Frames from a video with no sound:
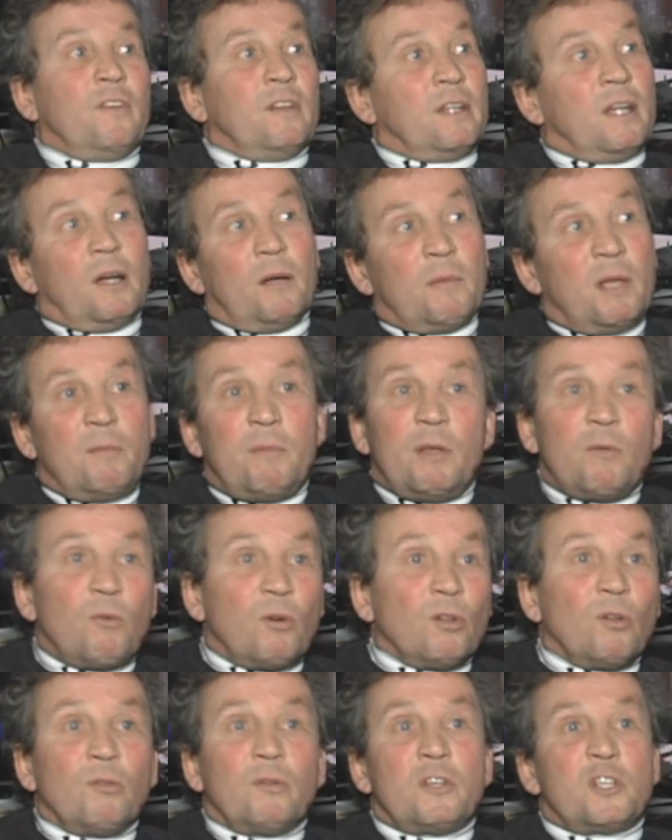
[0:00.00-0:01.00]
And yeah, maybe
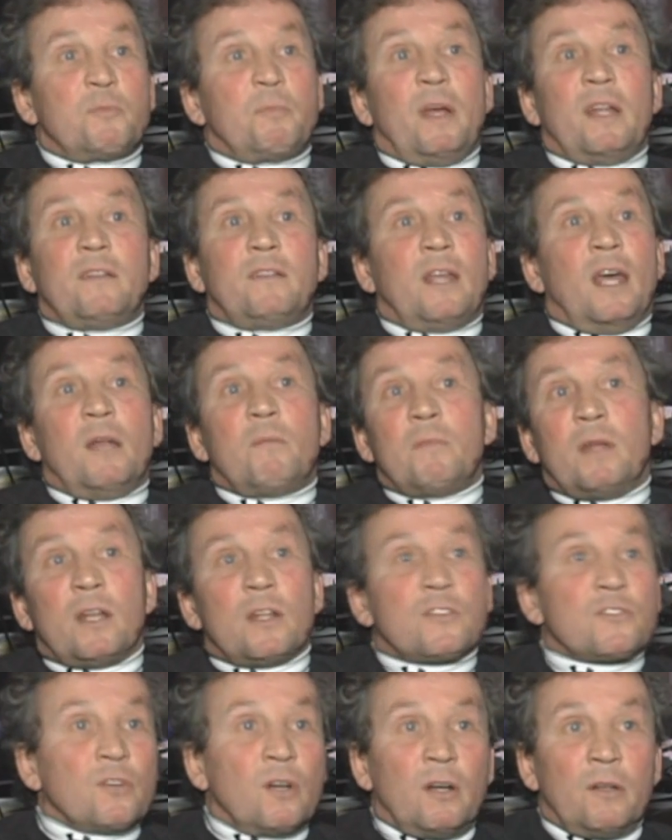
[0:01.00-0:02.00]
we'll only spend 10
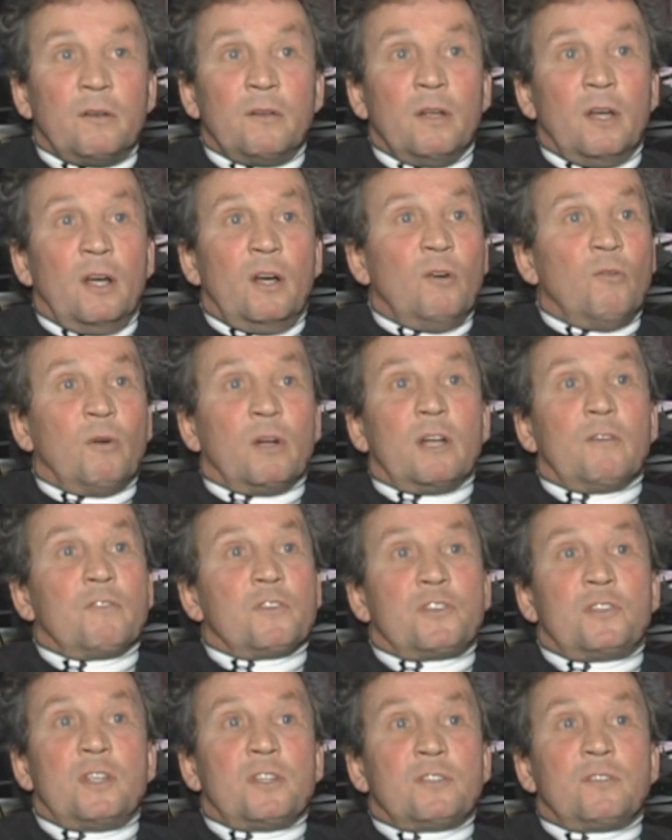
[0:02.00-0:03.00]
minutes on whatever
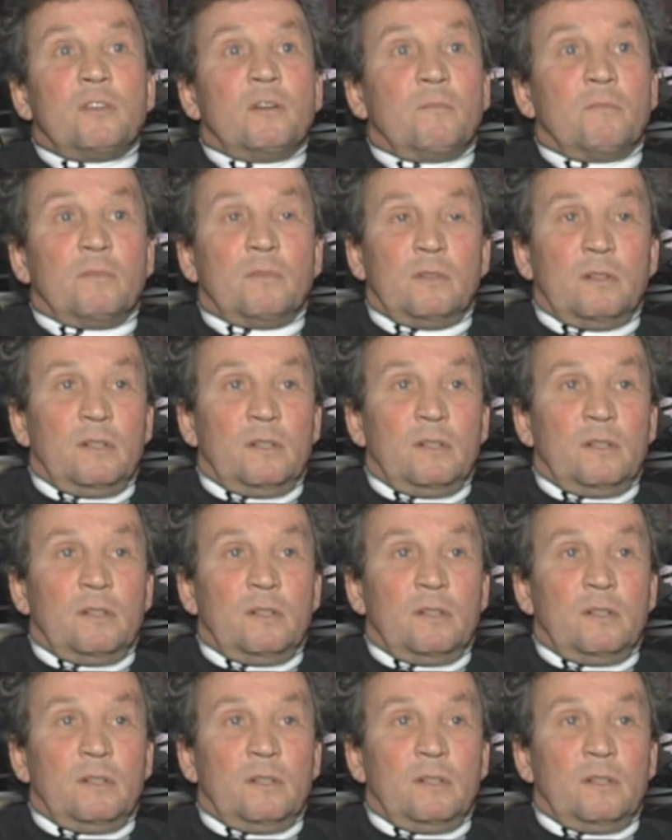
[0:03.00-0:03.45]
system.